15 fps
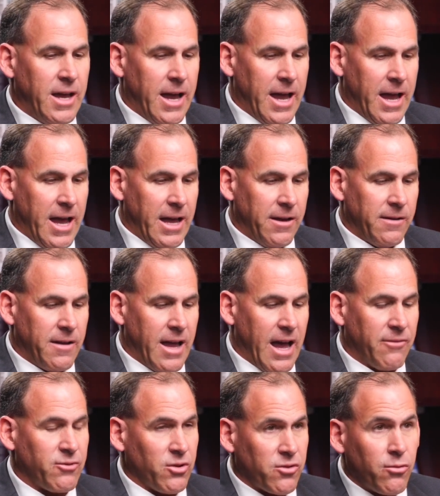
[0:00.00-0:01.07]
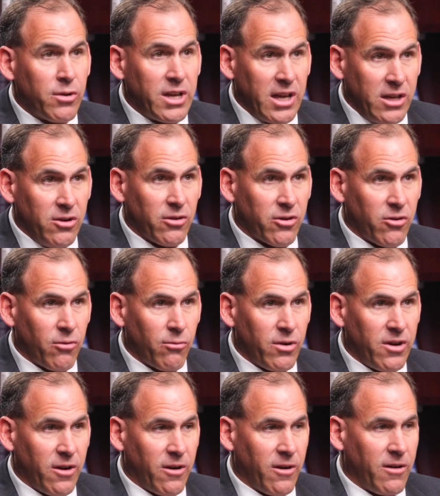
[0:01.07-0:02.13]
And after a twenty-eight year
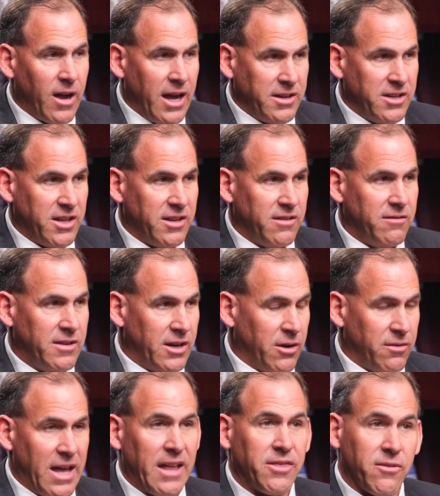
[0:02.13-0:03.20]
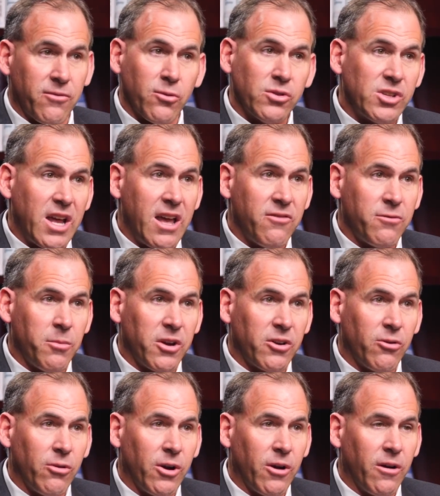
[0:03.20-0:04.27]
career, I did, you know, that the first half of my
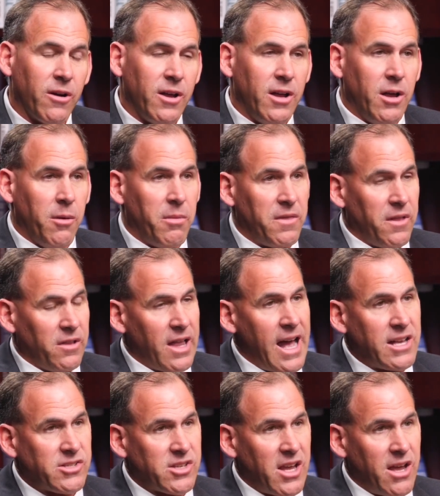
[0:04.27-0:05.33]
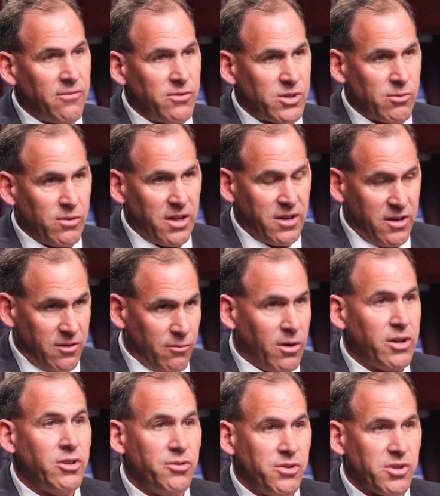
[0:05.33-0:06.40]
career, but the last half was related to
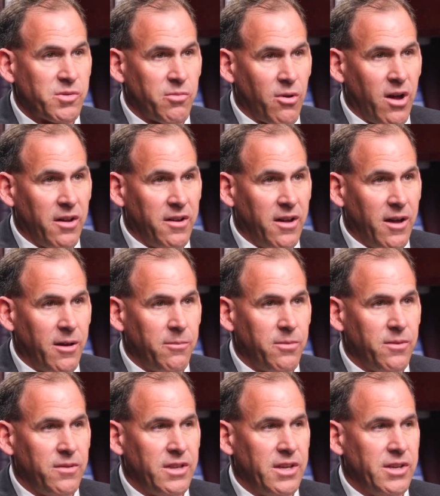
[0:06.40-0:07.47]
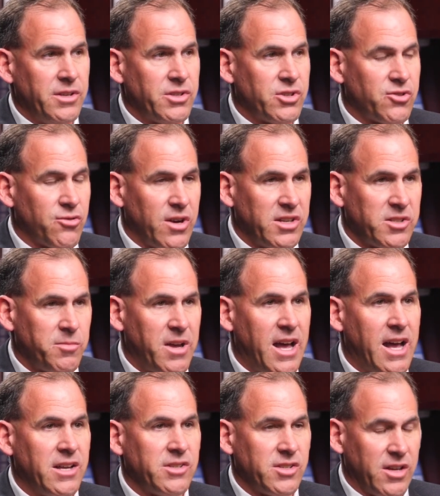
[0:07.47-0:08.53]
what you just brought up. These
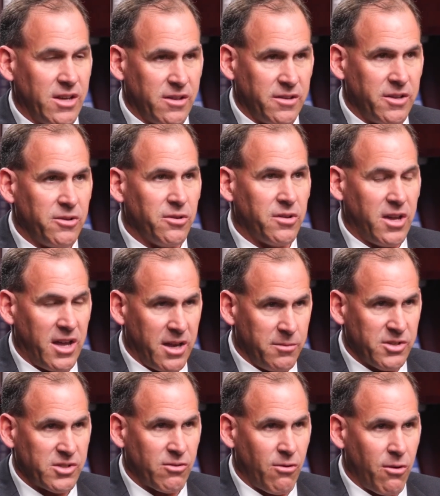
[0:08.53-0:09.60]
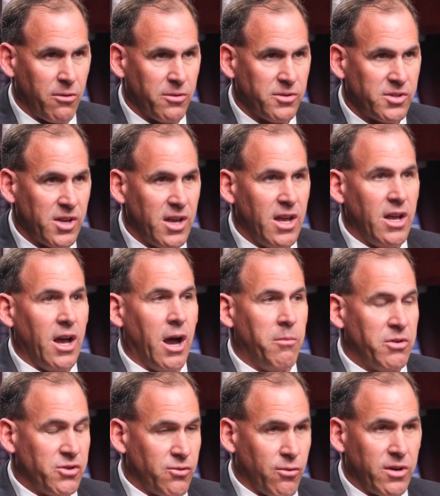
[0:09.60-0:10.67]
trespass illegal cannabis growers, a
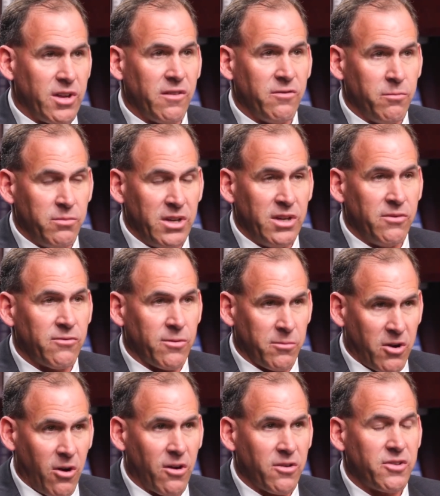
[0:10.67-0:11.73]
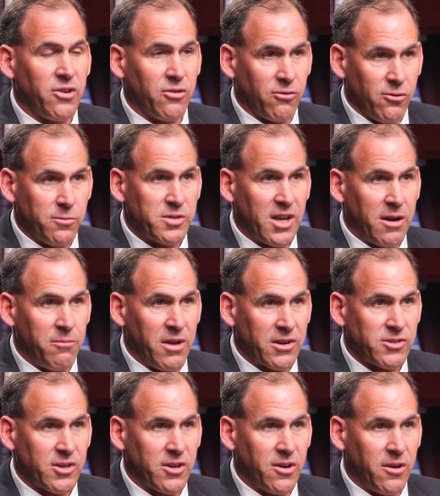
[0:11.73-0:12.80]
majority of them being from cartel groups out of
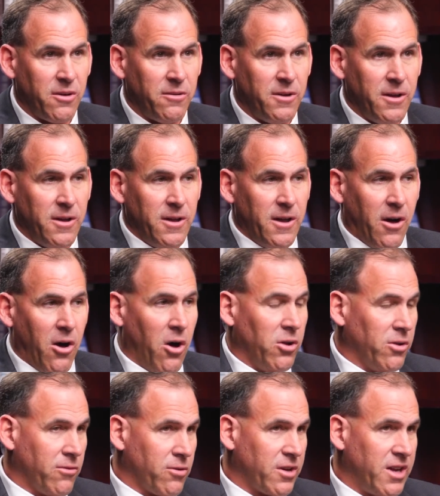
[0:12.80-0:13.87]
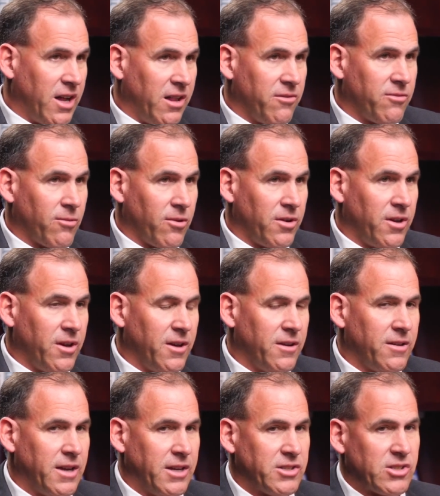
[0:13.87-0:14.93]
Mexico, all over California.
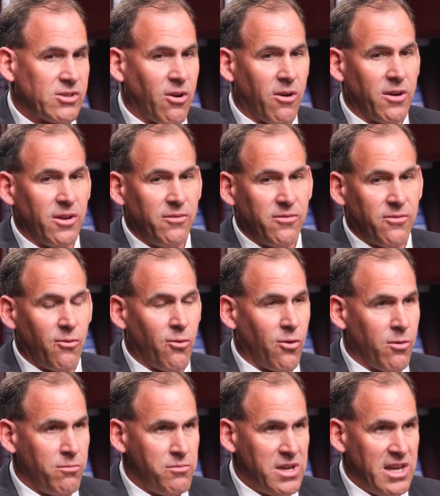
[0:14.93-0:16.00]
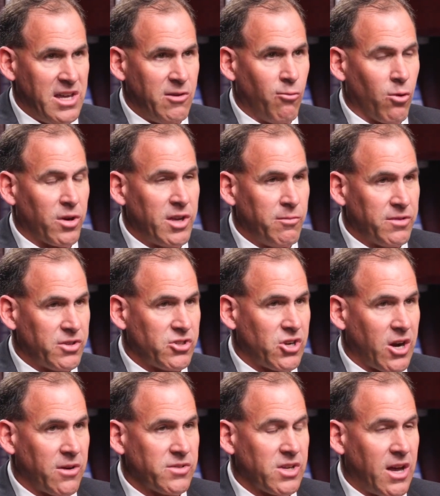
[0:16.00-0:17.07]
It started for me working with the
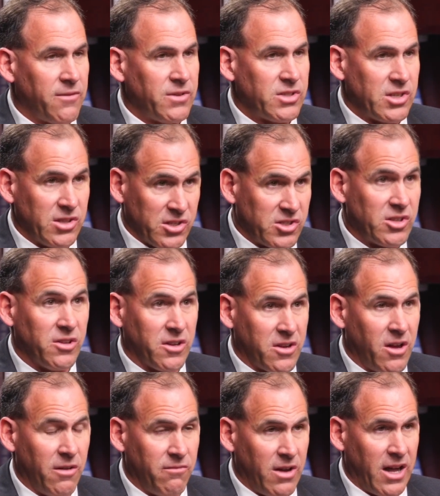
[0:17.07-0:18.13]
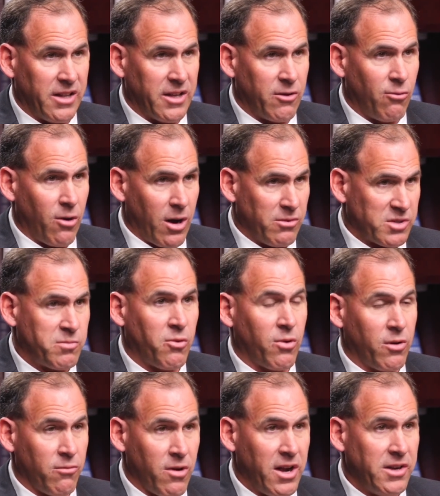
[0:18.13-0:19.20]
sheriff's office in the Silicon Valley, where I was born
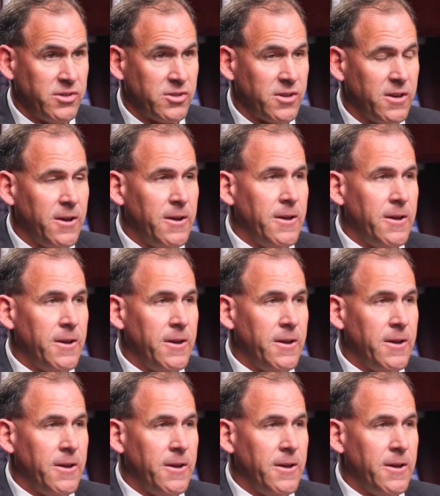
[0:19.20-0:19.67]
and raised.